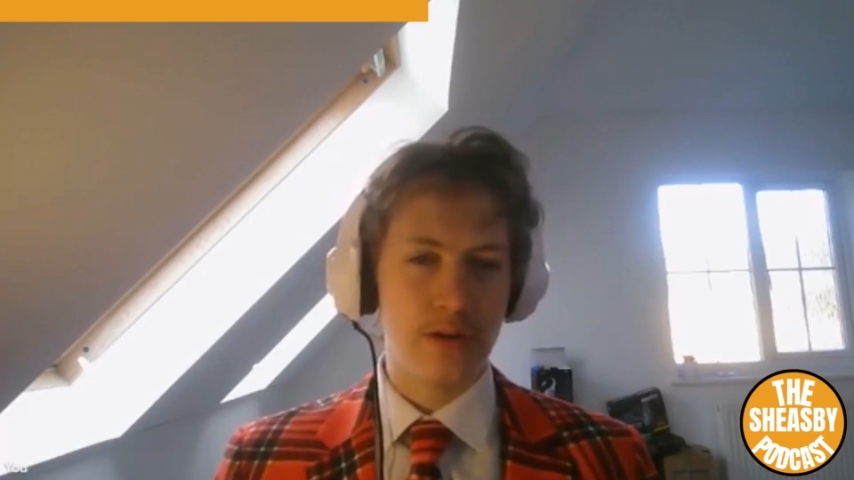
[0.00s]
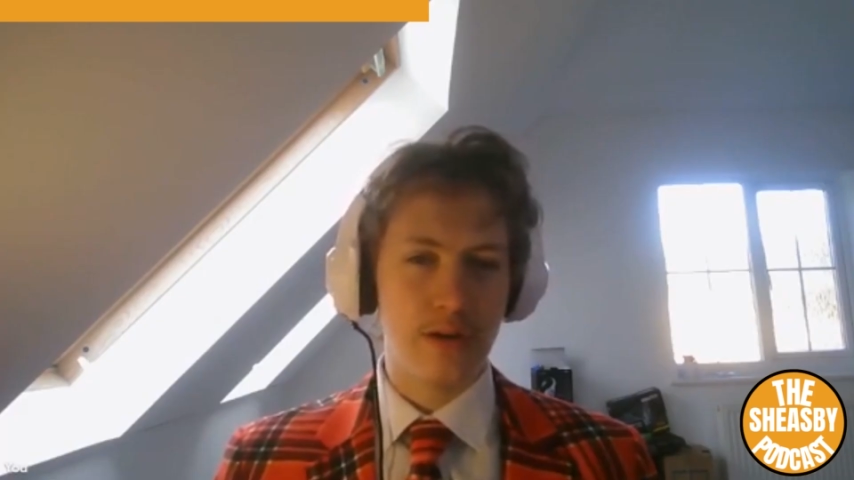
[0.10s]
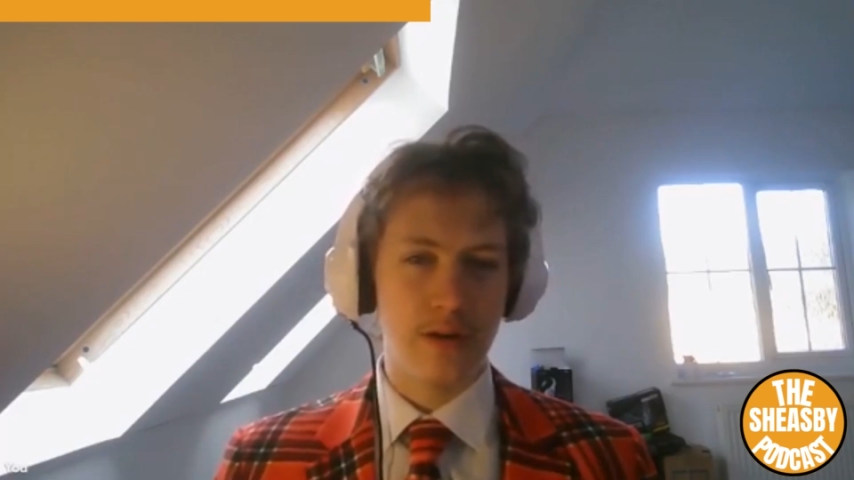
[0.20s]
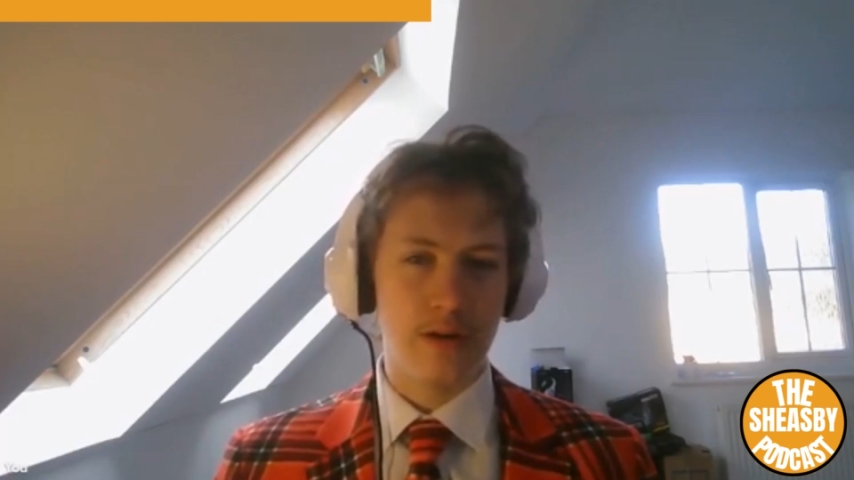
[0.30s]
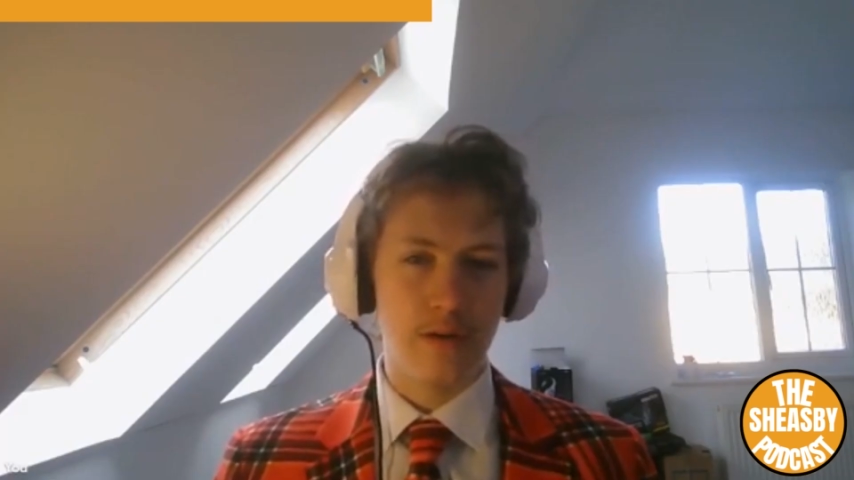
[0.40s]

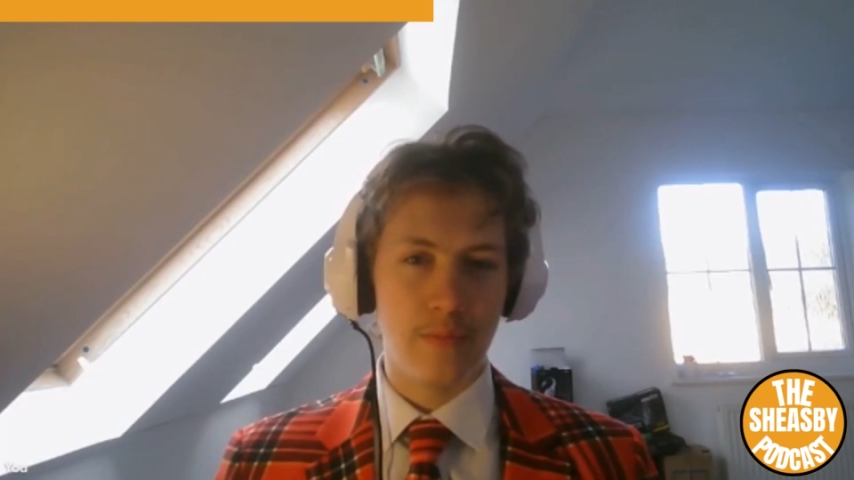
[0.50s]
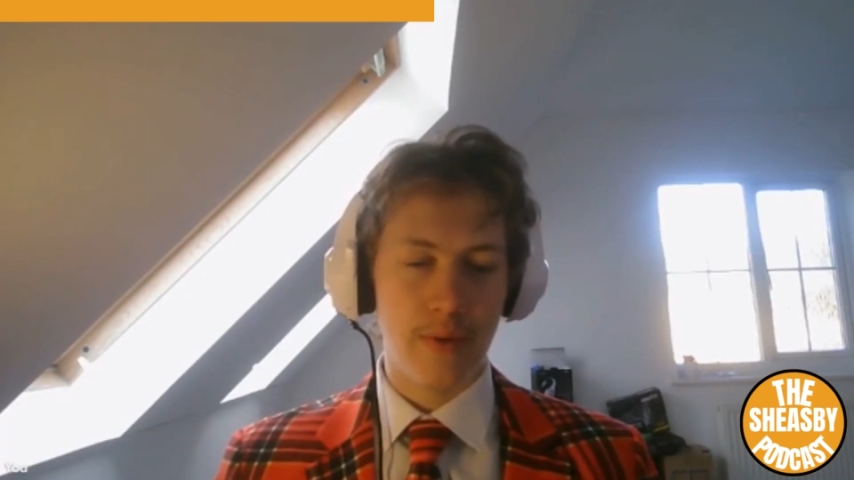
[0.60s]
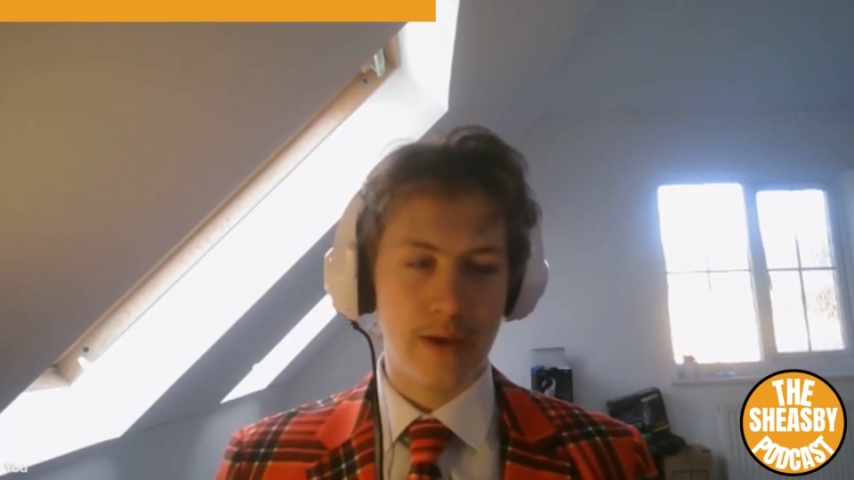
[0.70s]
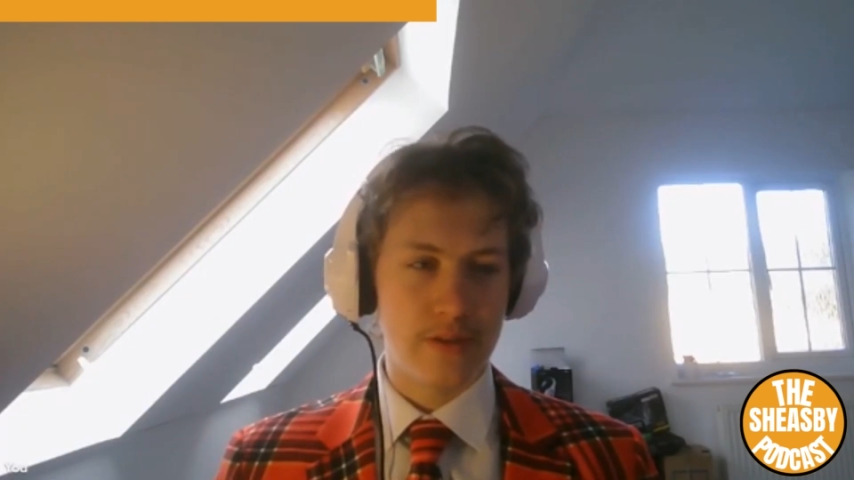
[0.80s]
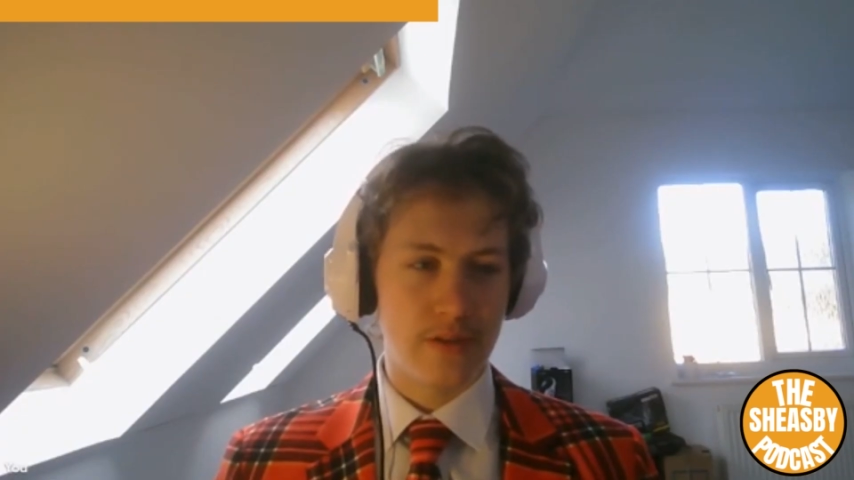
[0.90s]
uh,
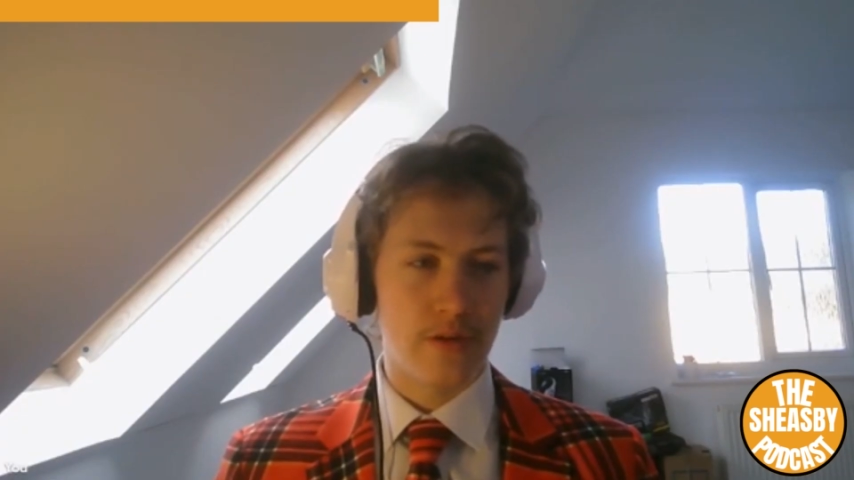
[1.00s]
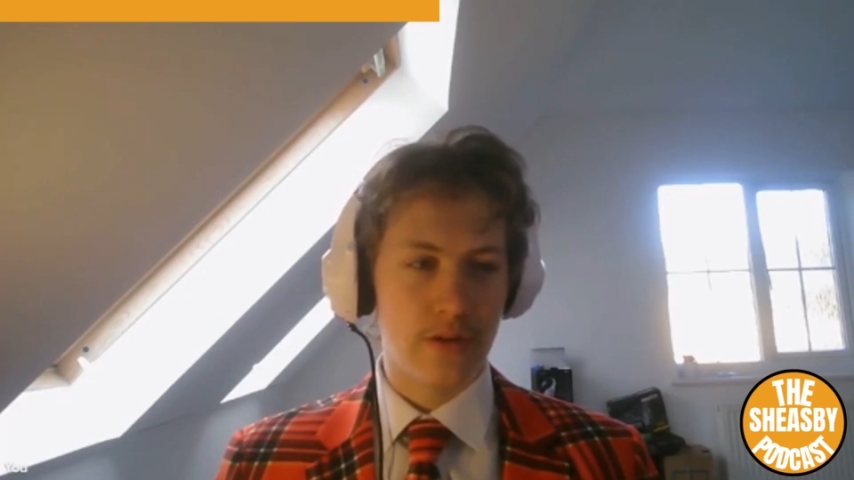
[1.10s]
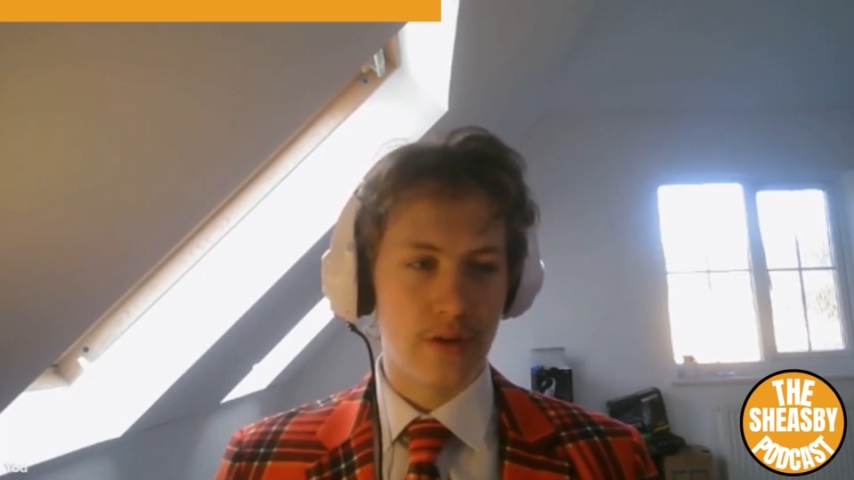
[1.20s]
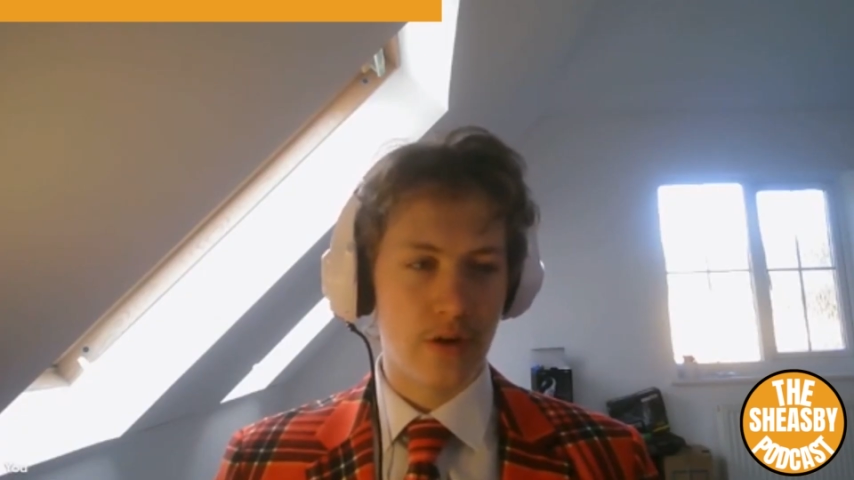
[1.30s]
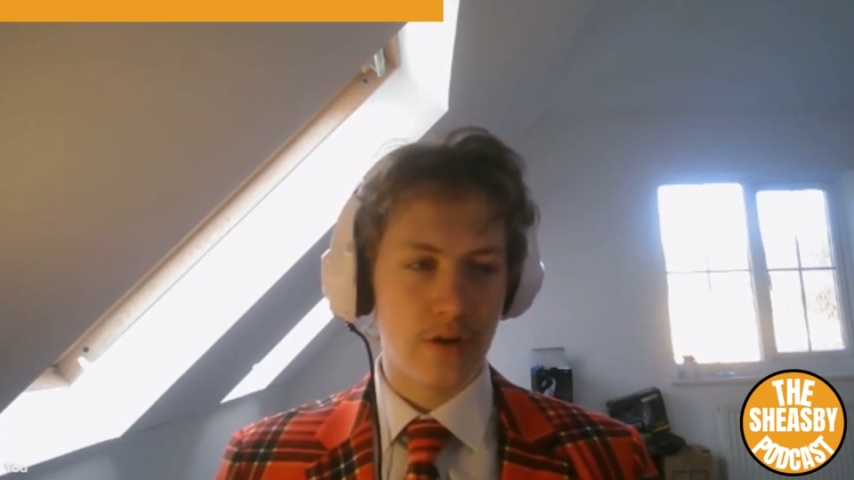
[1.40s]
makes the
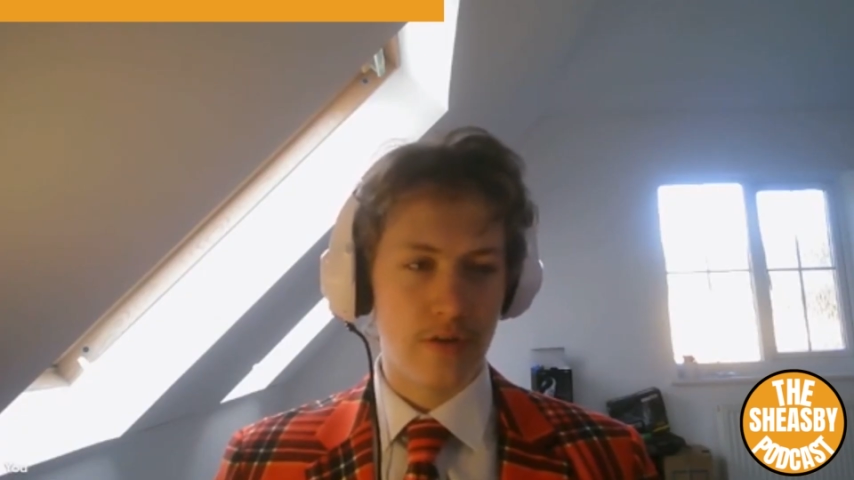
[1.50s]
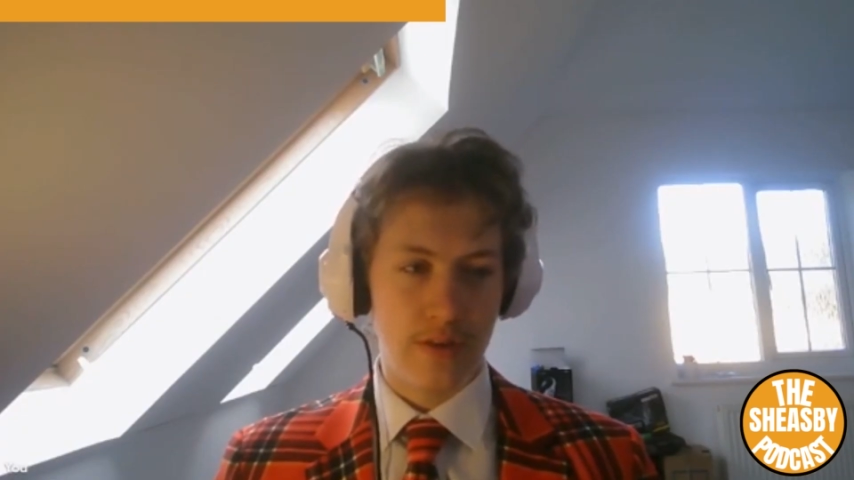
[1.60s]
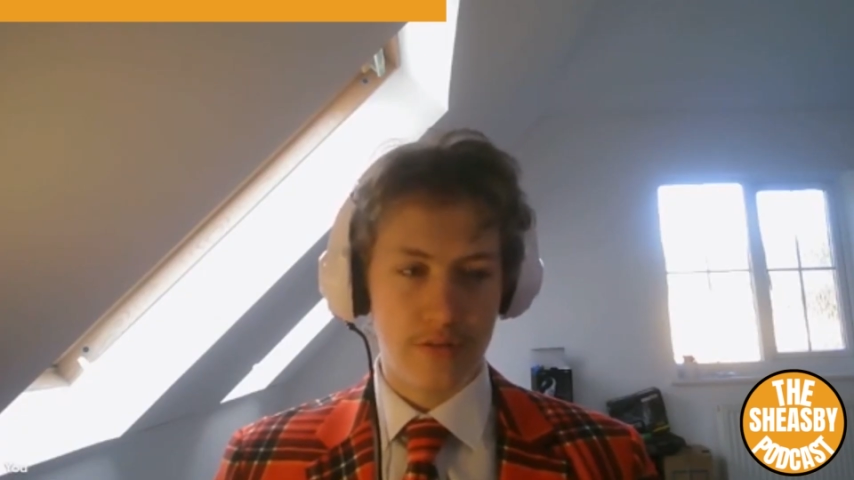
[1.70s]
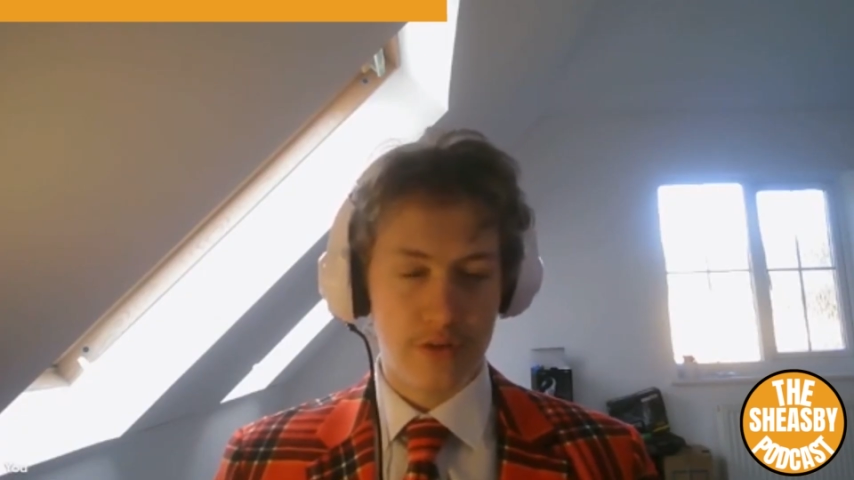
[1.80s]
and